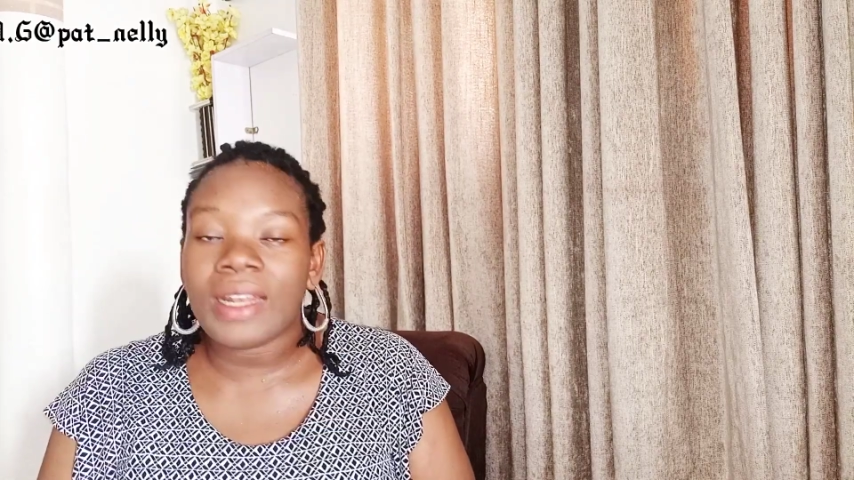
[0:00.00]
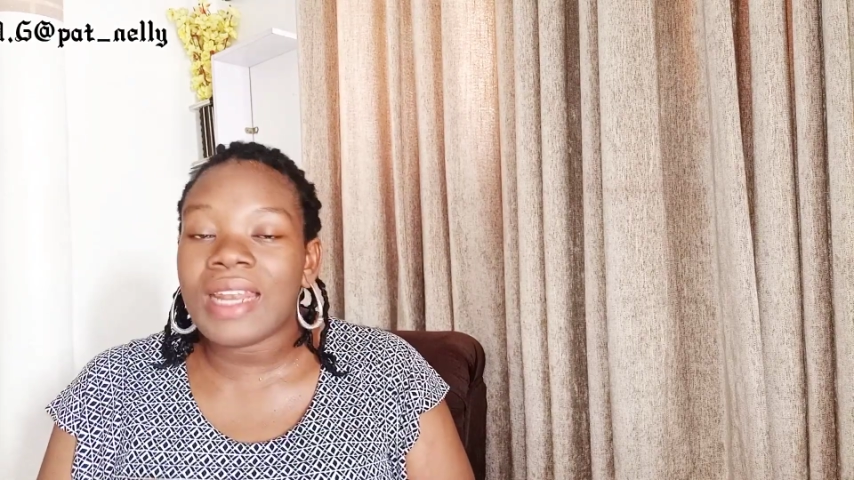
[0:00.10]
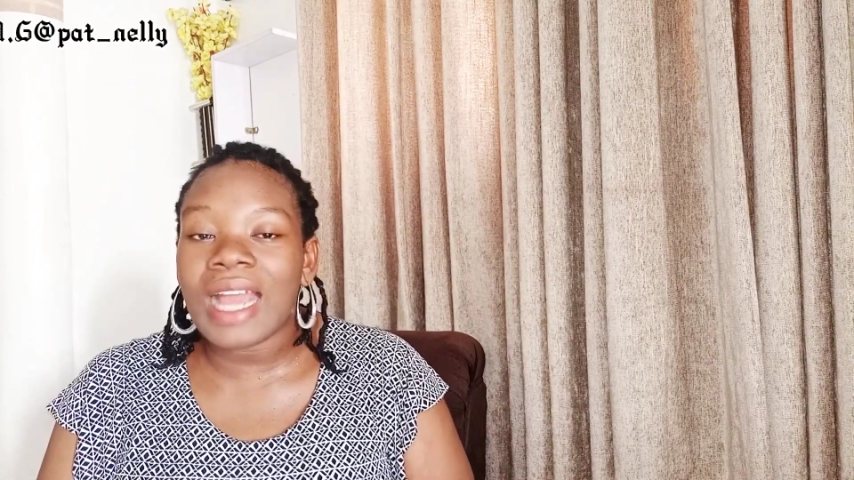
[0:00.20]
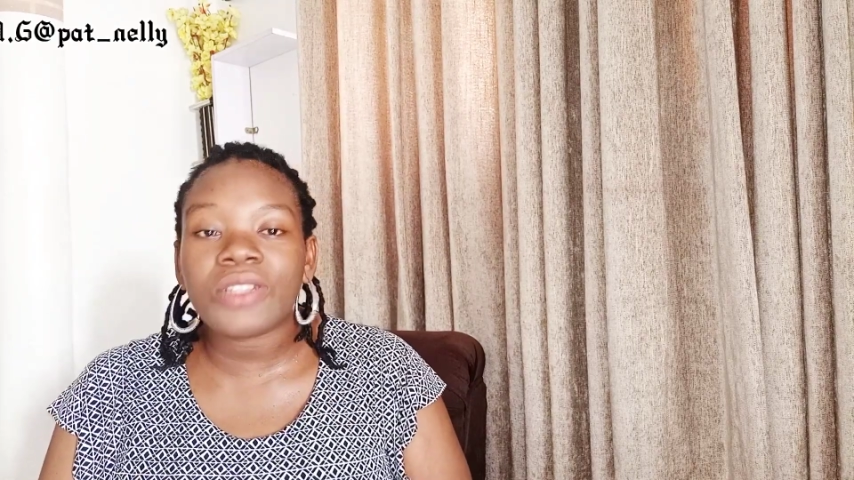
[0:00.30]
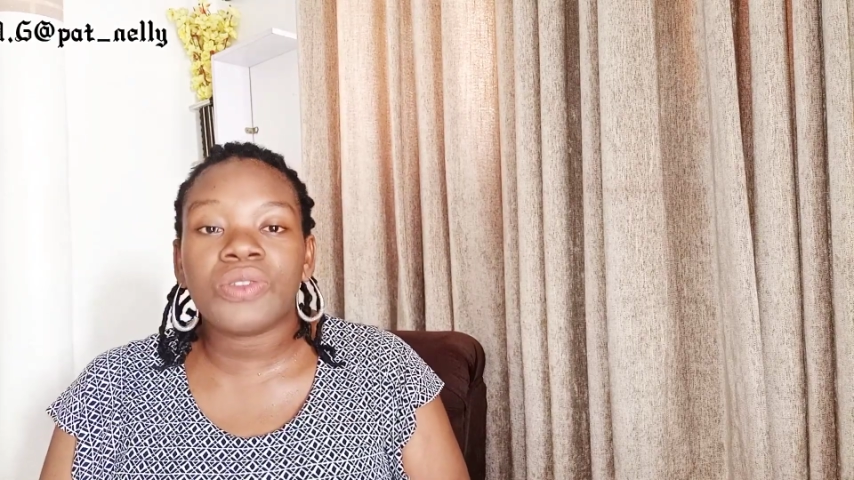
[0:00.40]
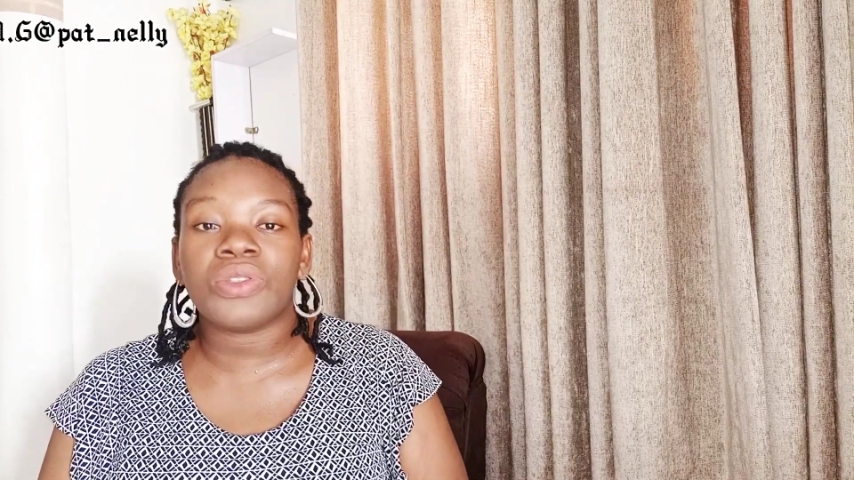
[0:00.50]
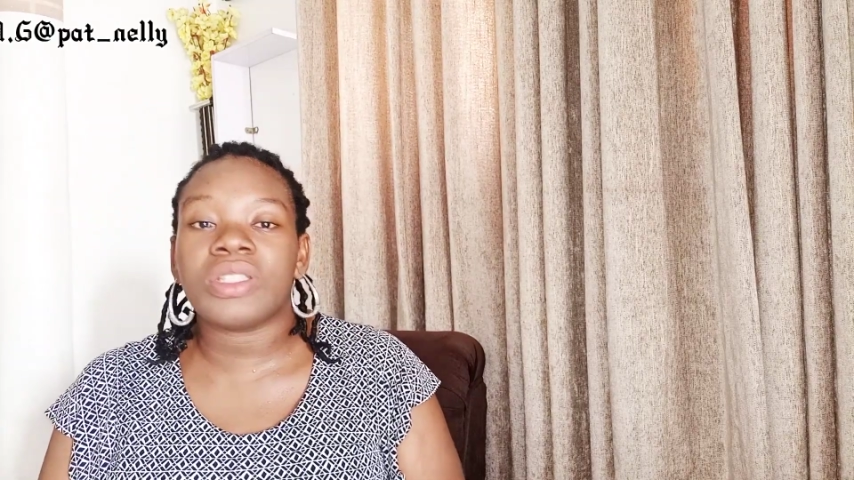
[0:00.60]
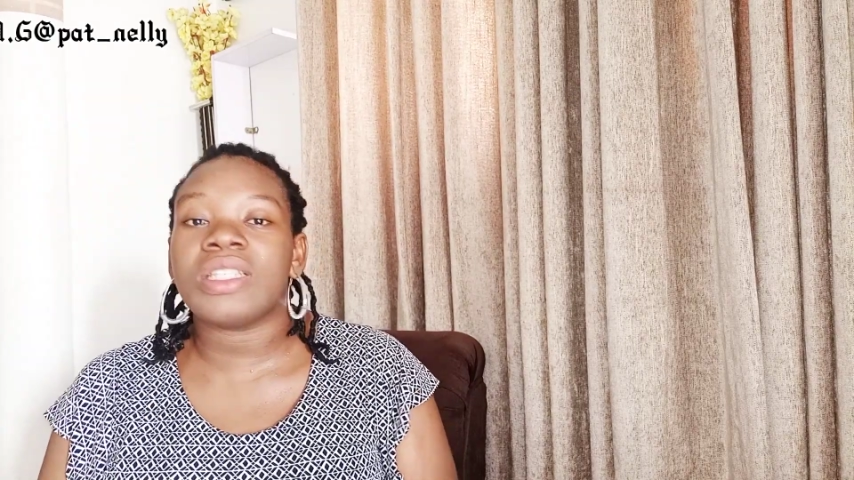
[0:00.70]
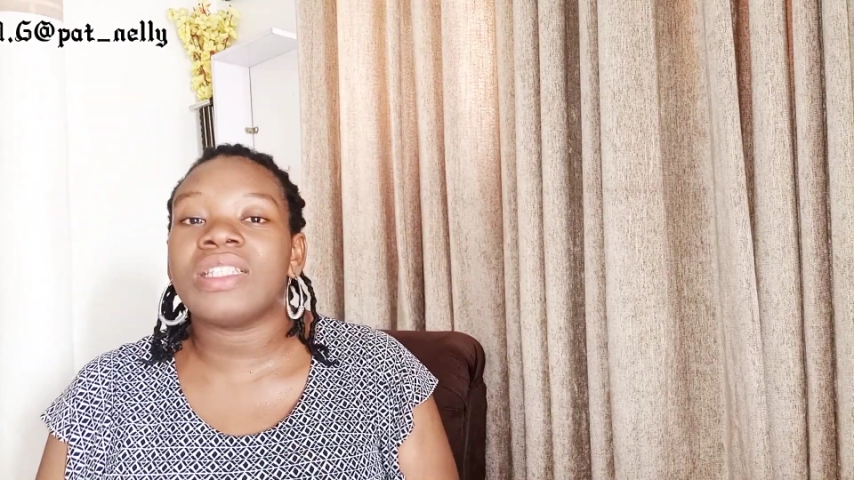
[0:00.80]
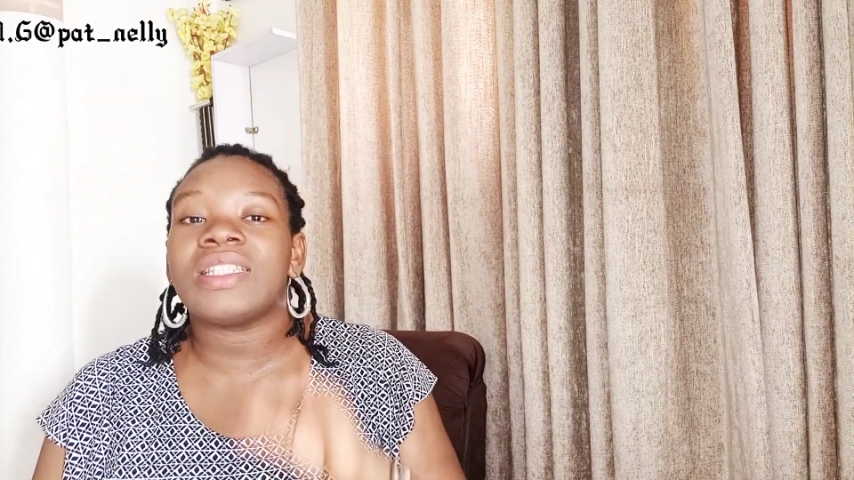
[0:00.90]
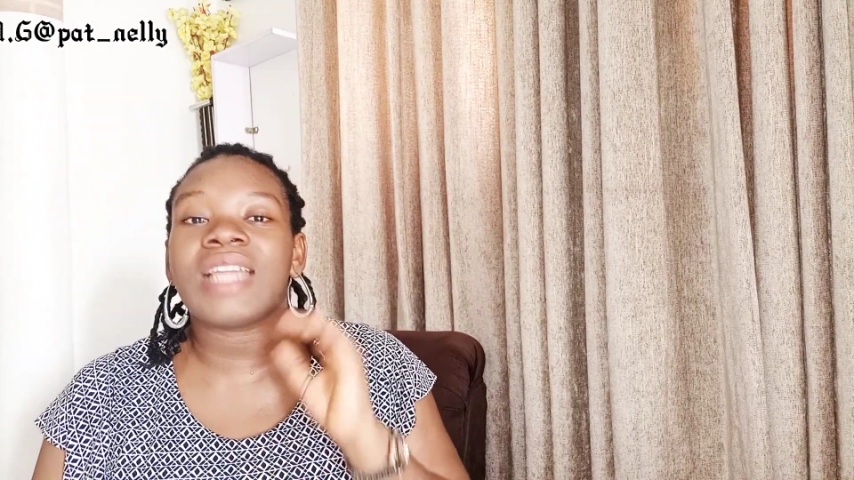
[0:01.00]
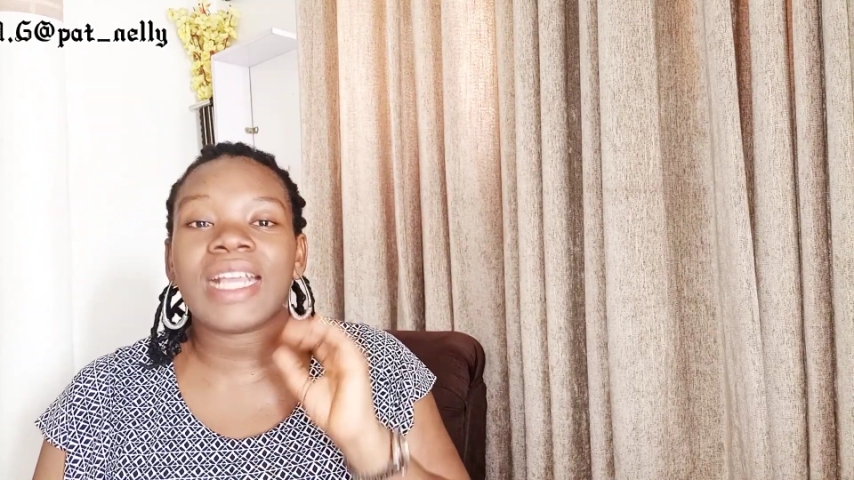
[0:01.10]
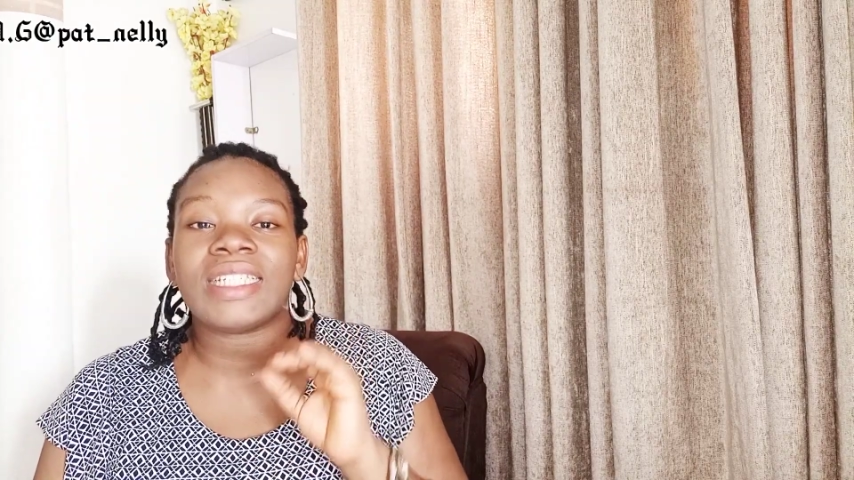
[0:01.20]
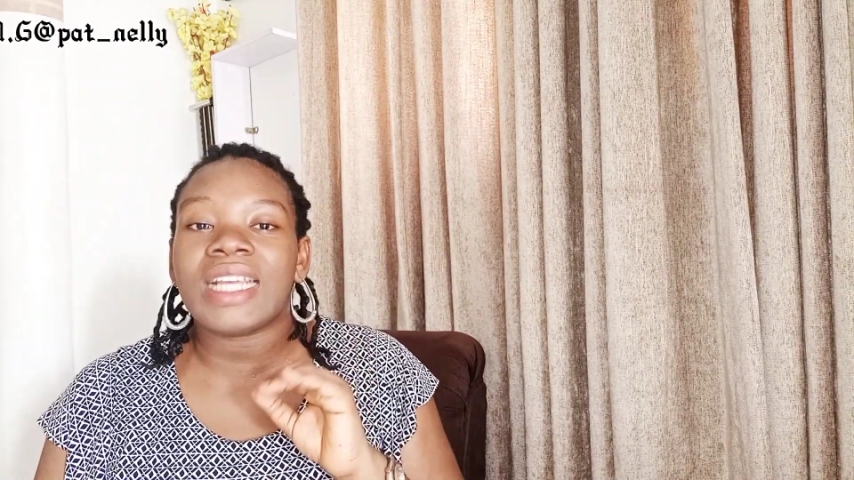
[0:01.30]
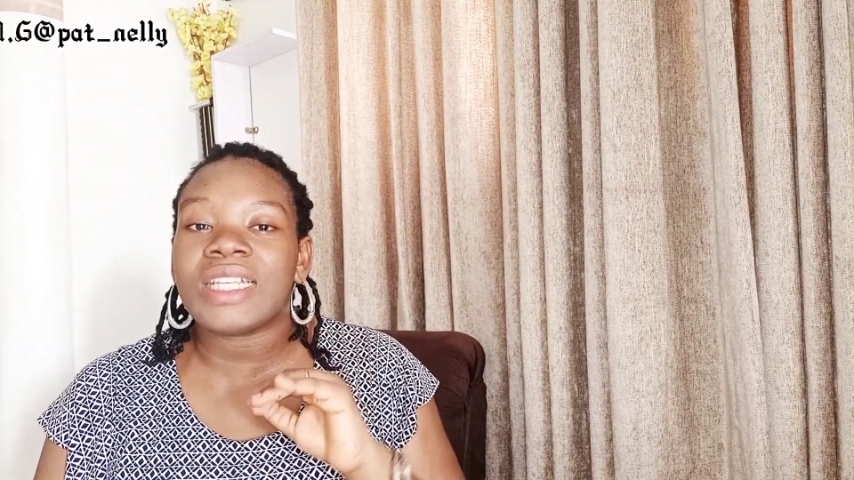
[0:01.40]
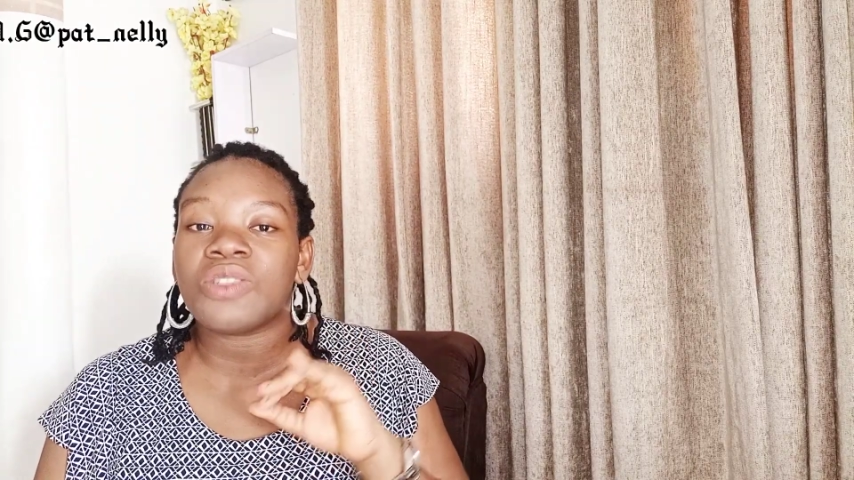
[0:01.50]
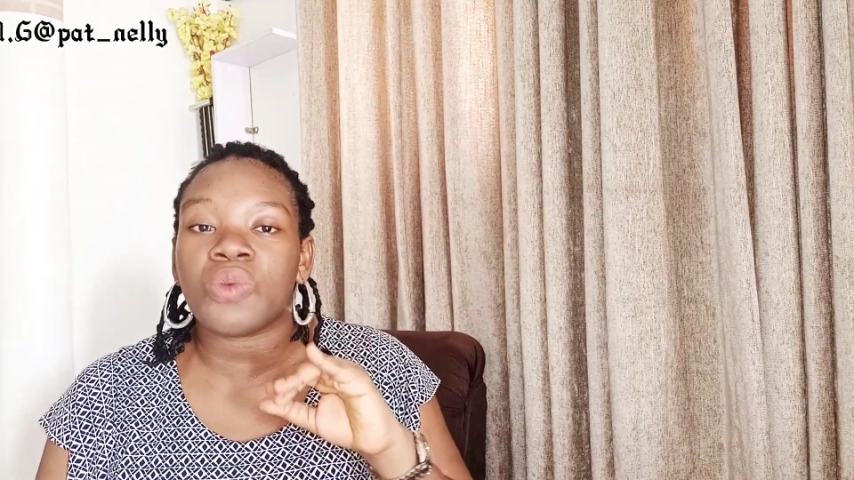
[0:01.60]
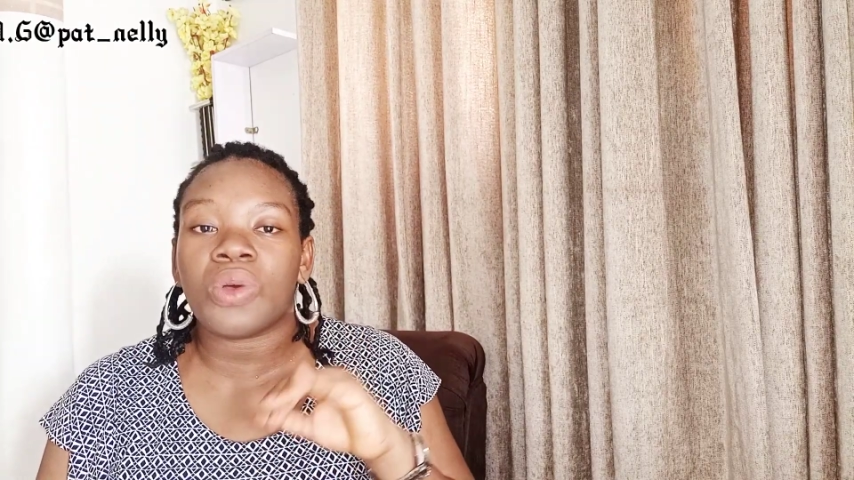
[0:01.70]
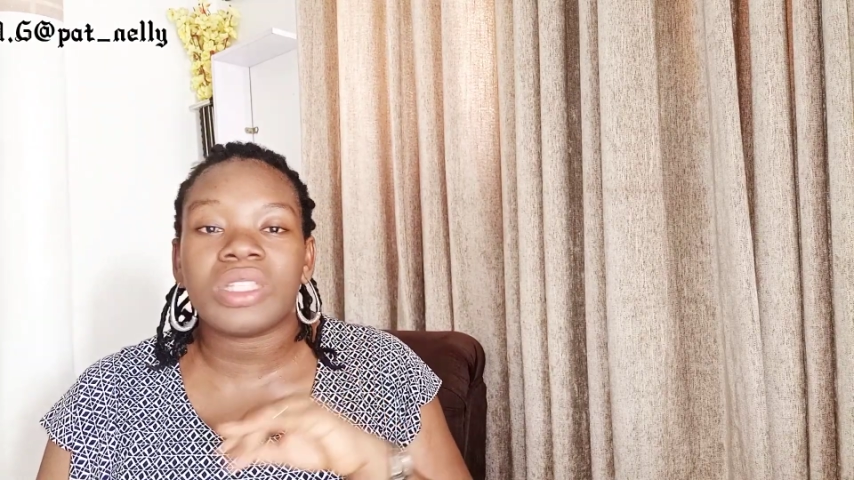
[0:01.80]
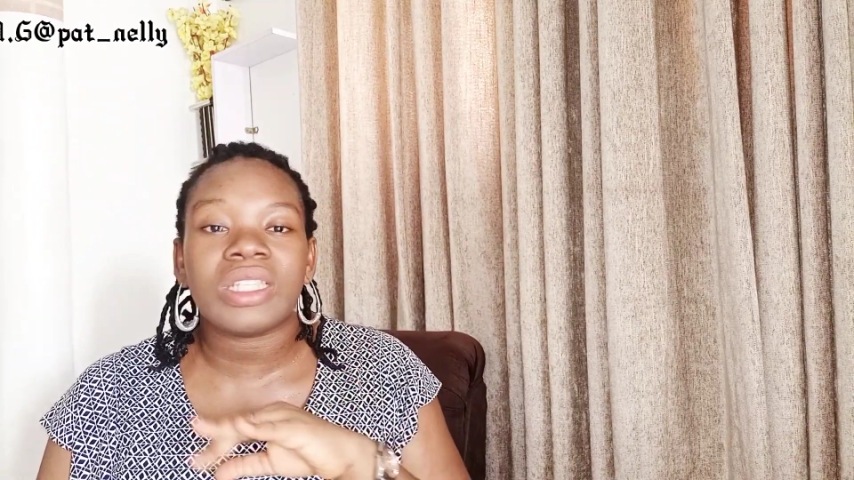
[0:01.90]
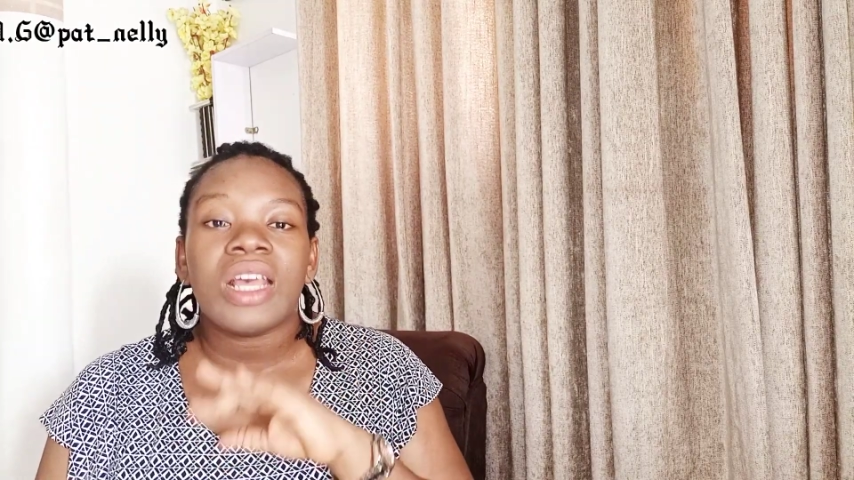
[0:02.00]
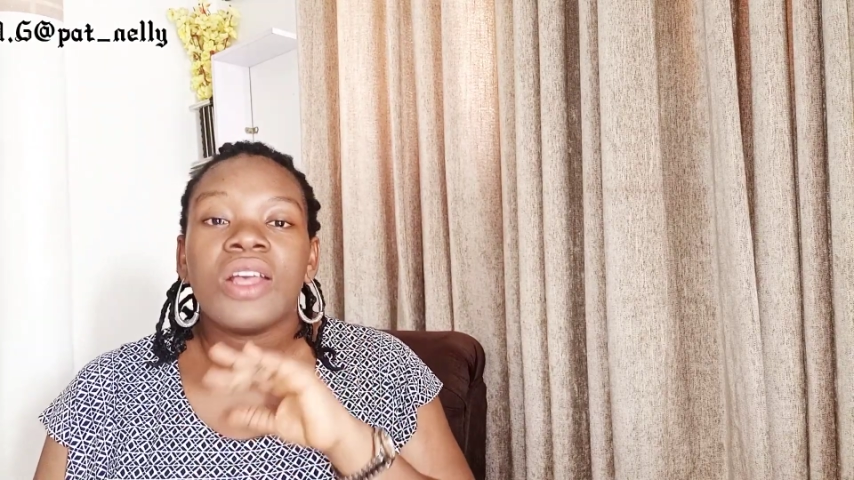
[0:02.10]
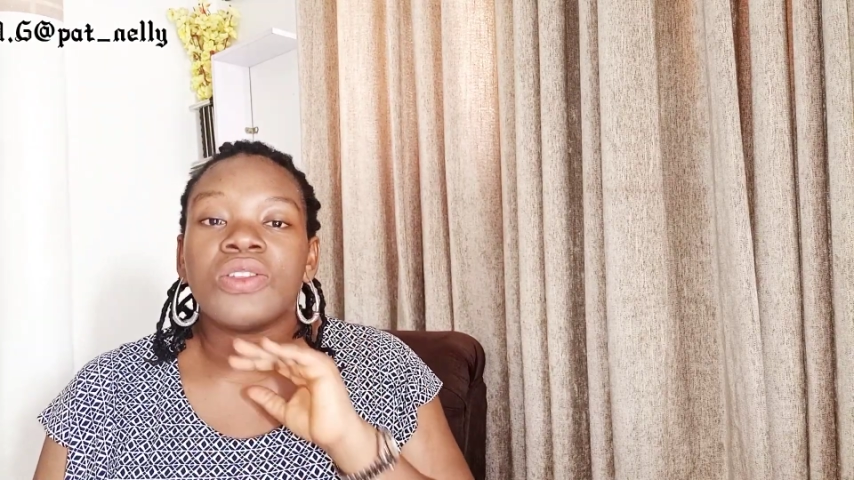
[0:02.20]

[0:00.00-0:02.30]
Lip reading: Lactose digests what?